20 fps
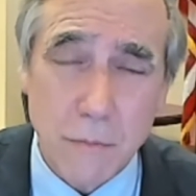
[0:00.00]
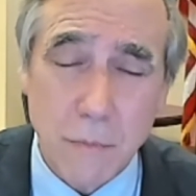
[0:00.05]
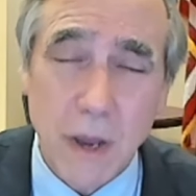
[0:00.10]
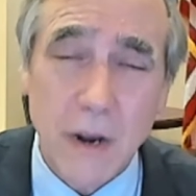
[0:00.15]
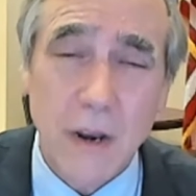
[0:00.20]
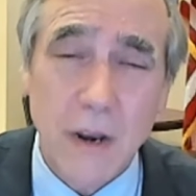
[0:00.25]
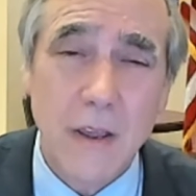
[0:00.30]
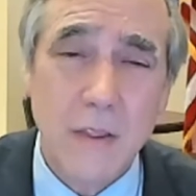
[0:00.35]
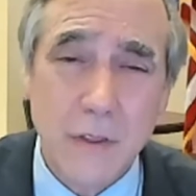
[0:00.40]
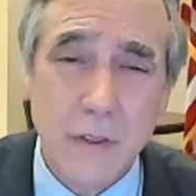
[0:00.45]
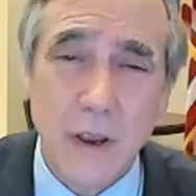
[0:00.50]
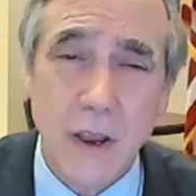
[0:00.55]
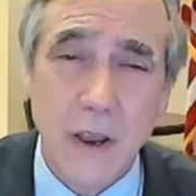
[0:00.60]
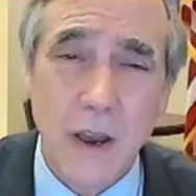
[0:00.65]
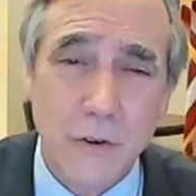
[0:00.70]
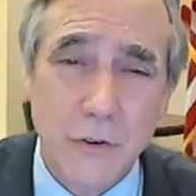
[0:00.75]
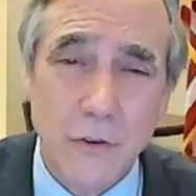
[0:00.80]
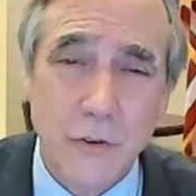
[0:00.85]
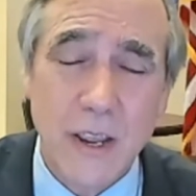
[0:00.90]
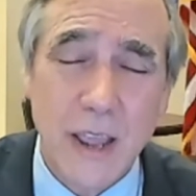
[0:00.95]
but in the
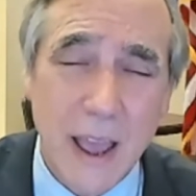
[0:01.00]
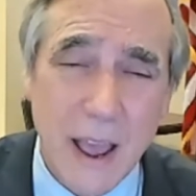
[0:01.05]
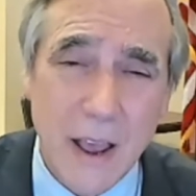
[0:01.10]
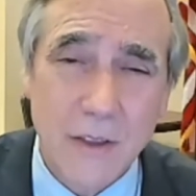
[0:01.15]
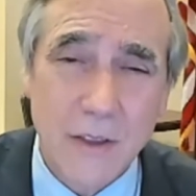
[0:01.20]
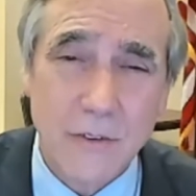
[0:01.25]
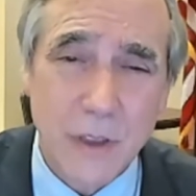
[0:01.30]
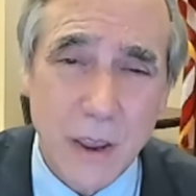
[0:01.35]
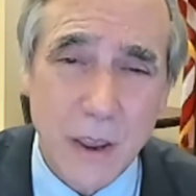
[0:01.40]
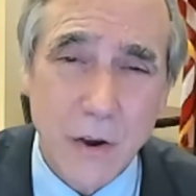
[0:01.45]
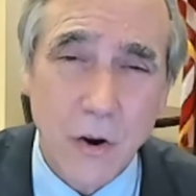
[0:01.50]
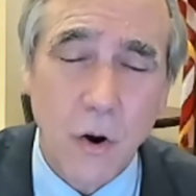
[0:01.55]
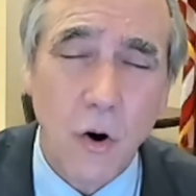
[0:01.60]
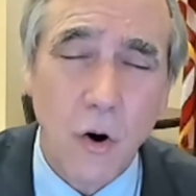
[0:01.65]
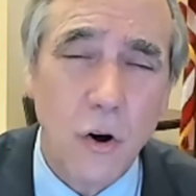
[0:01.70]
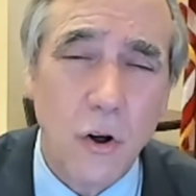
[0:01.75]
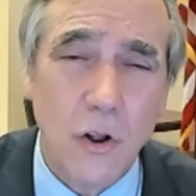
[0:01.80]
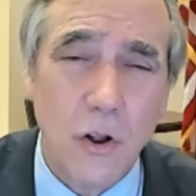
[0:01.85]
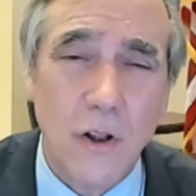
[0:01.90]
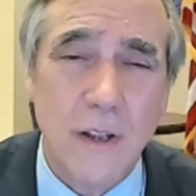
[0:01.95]
country as a
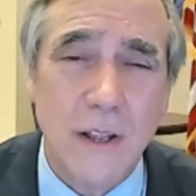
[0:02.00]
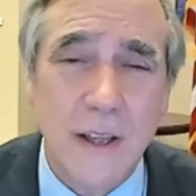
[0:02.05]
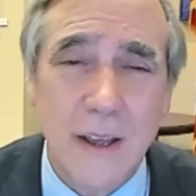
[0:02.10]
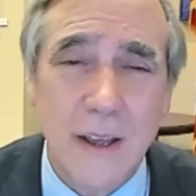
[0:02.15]
whole.